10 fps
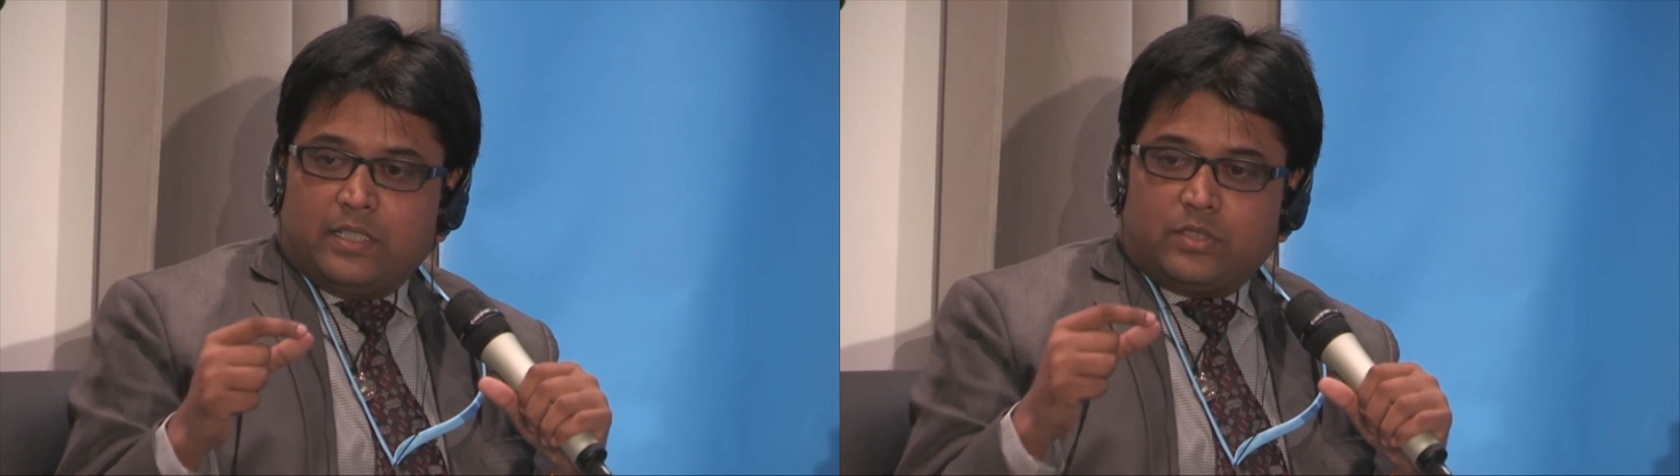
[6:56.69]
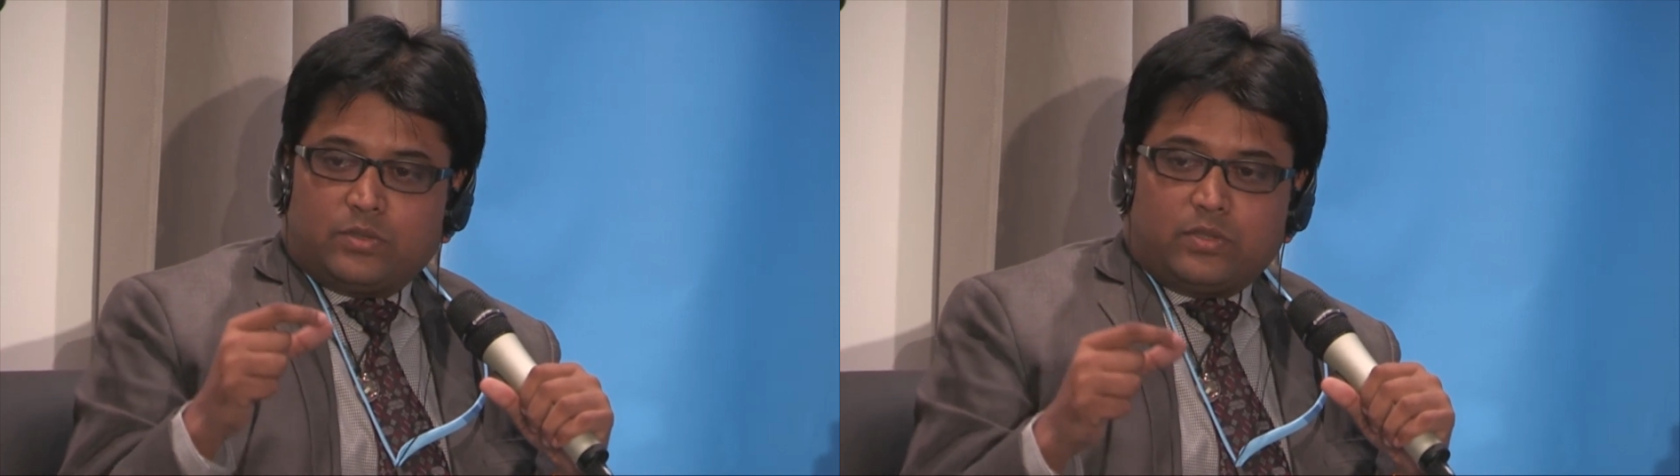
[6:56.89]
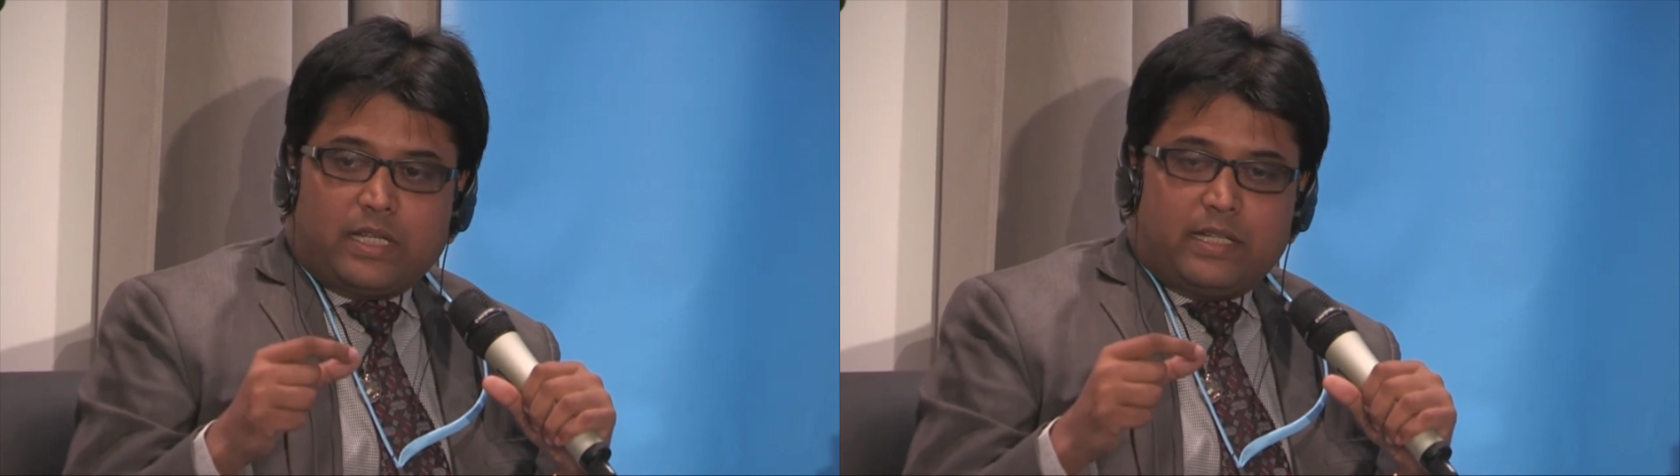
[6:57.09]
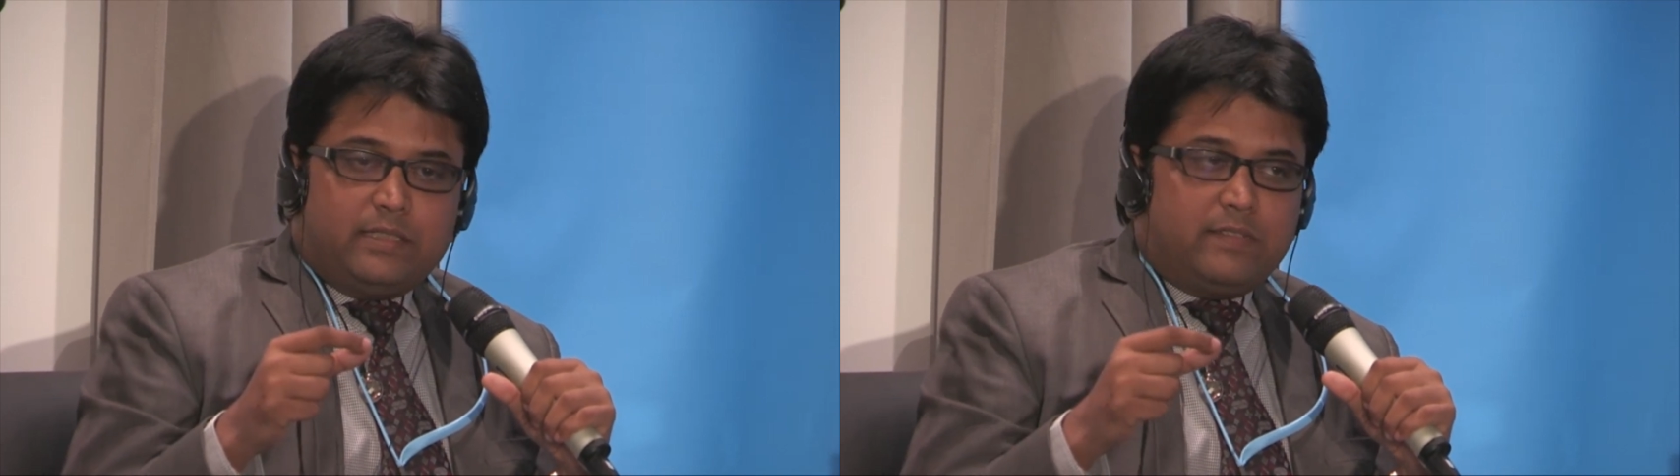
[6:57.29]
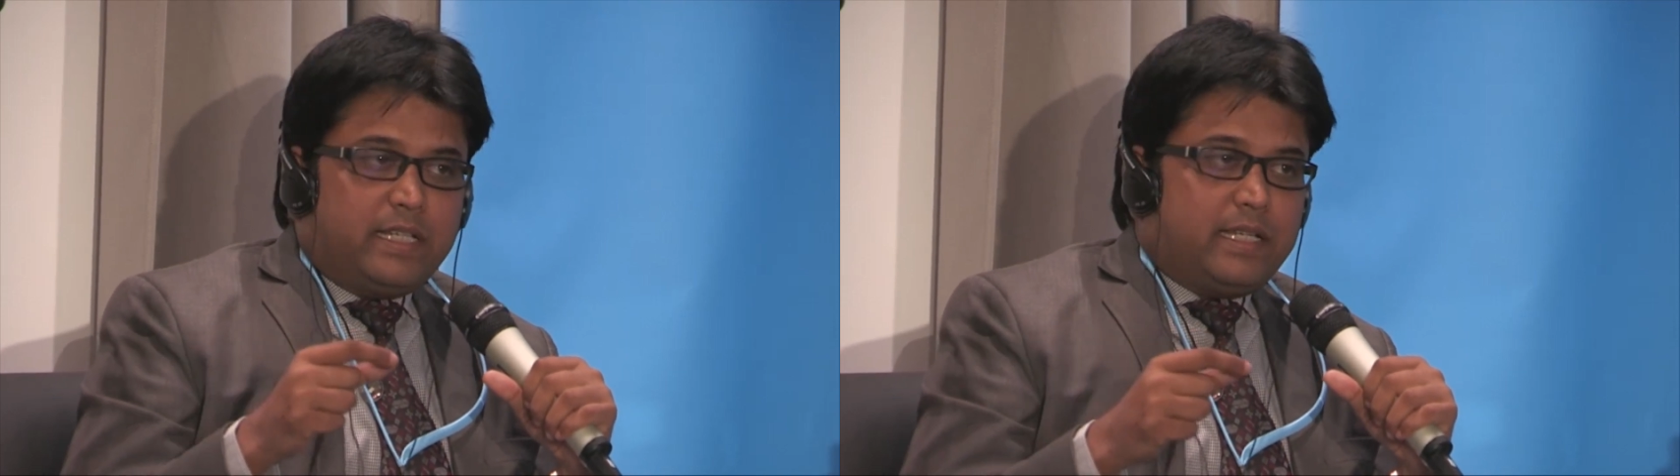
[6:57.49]
So
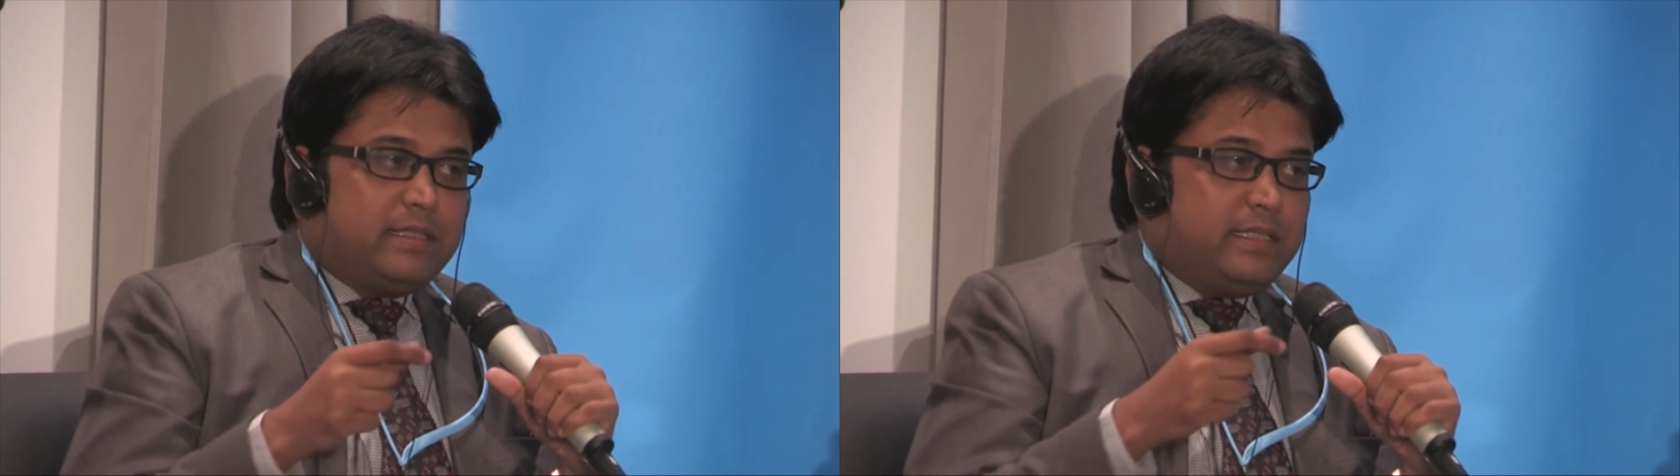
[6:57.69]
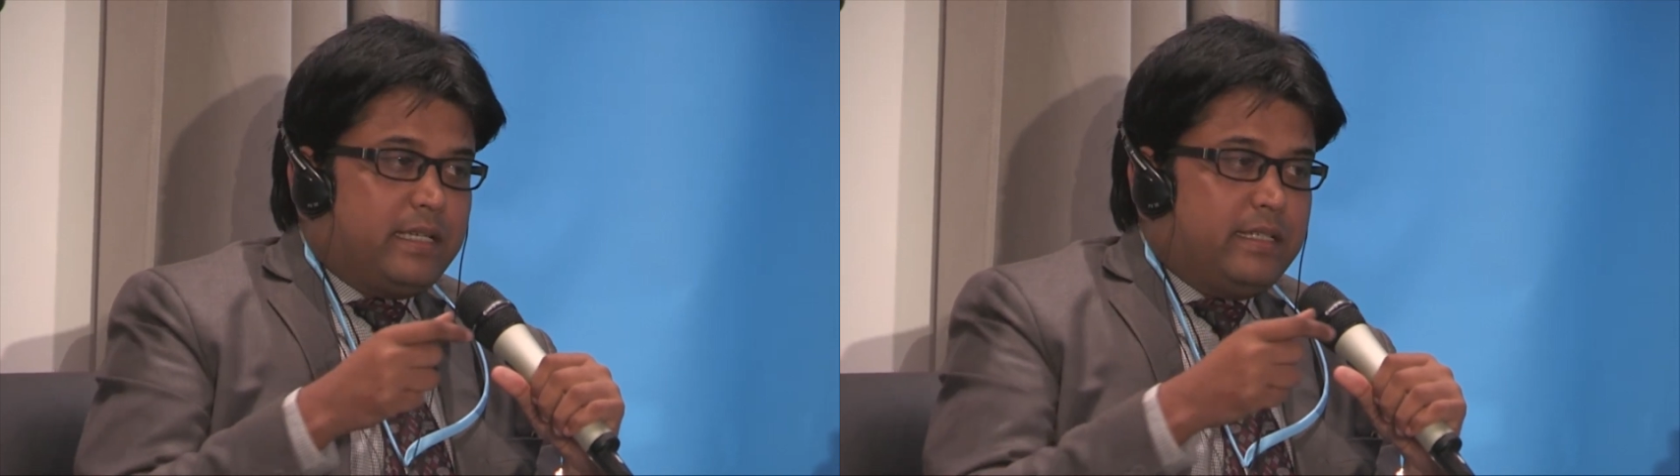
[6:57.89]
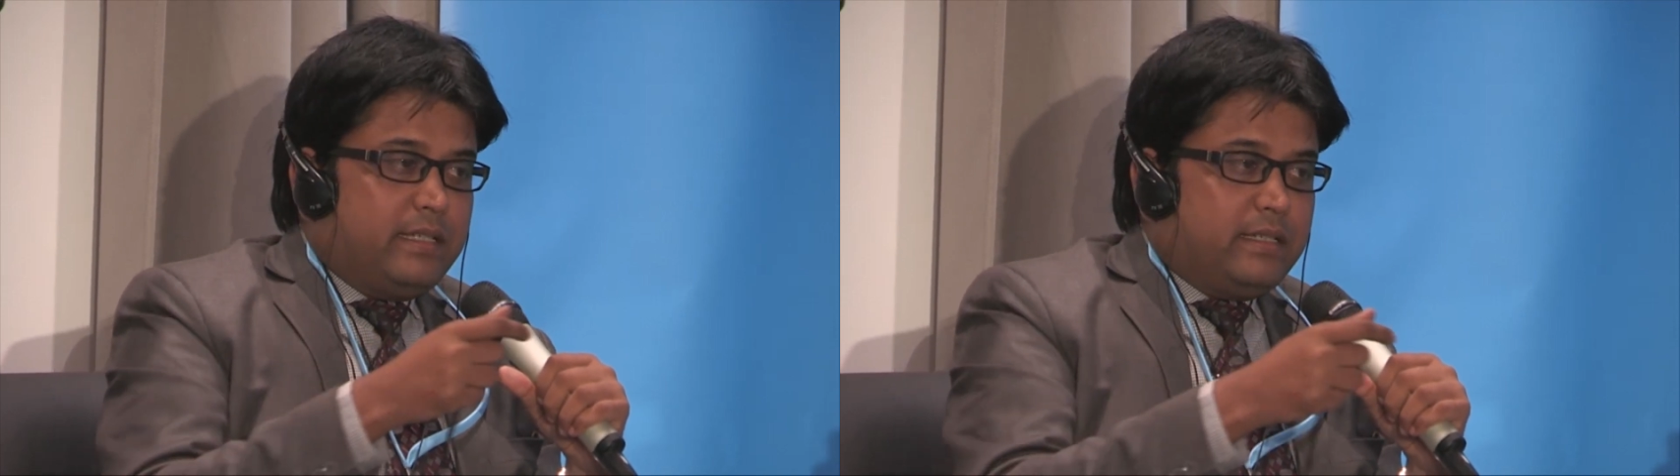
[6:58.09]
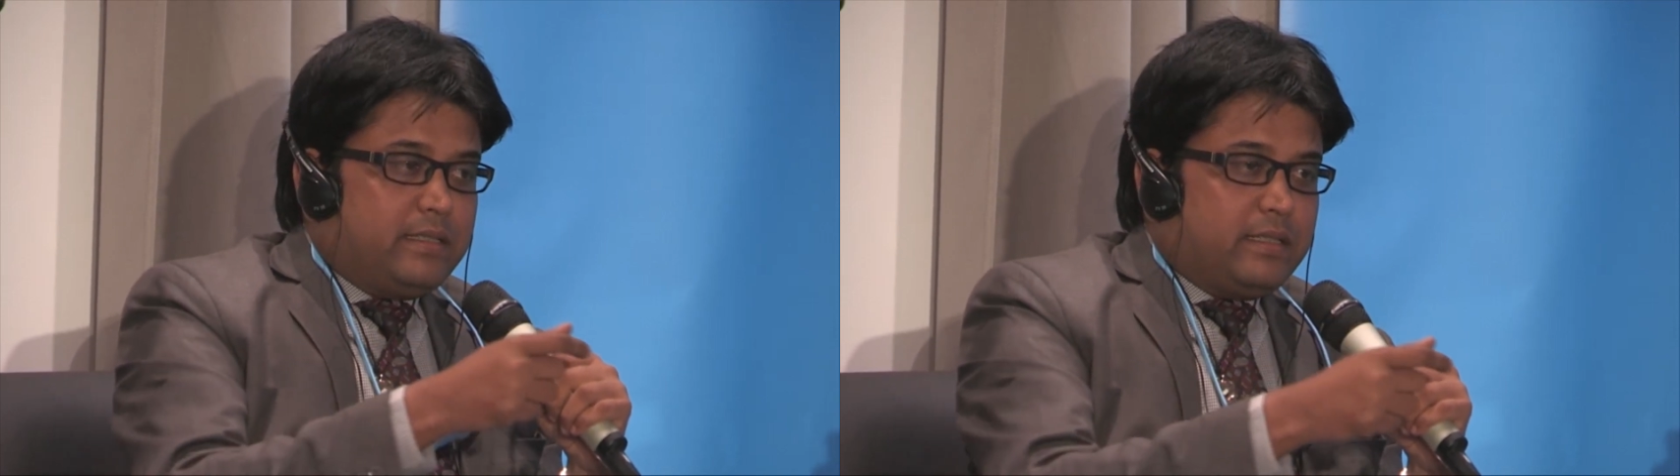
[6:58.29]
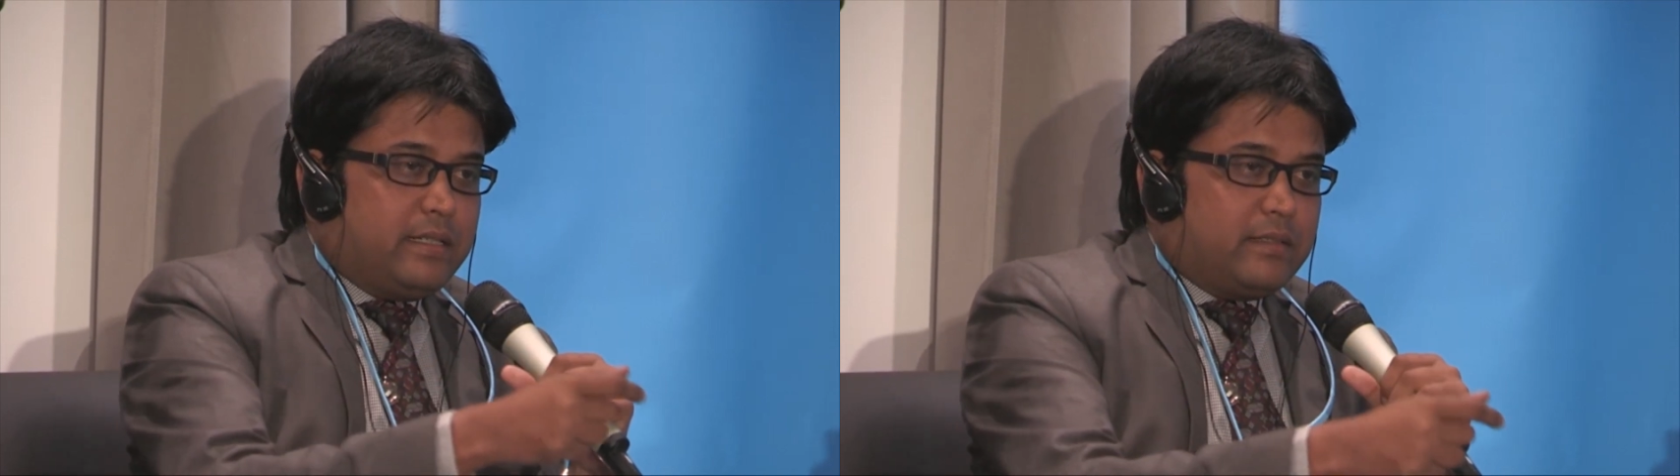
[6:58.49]
even at
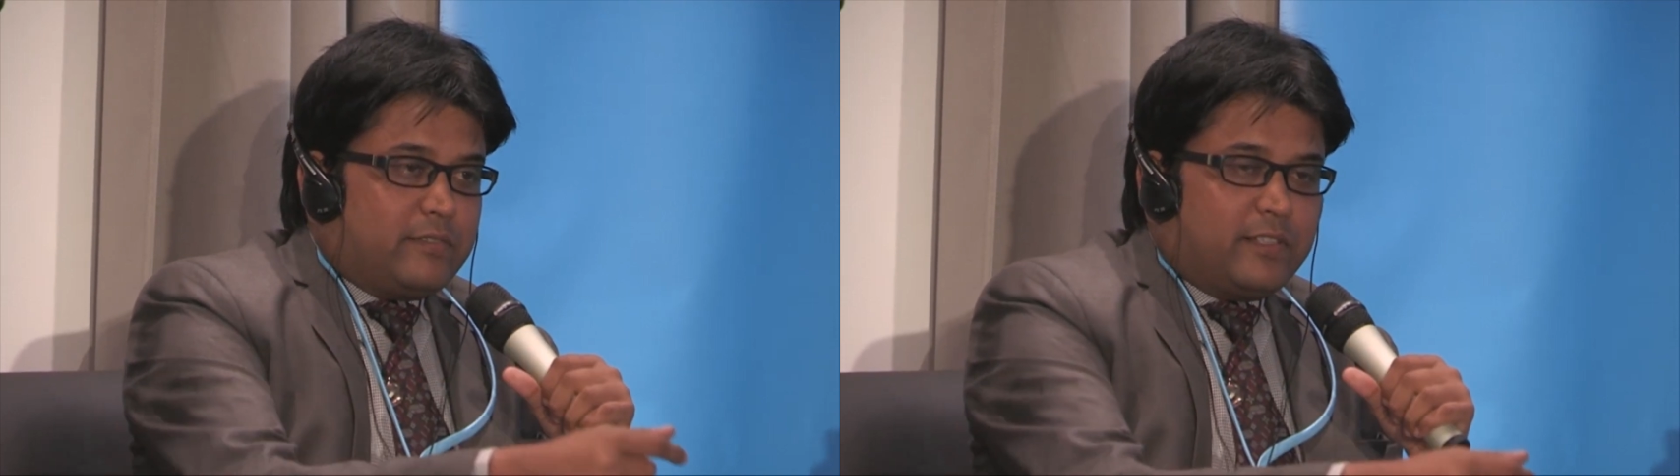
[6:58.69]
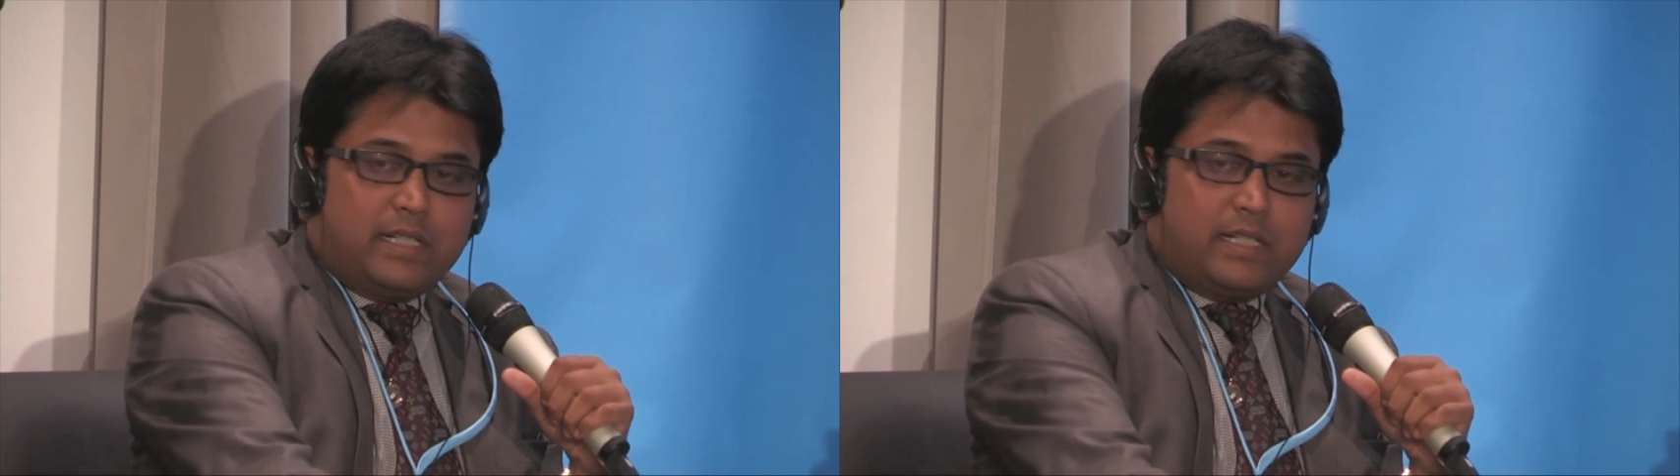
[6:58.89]
the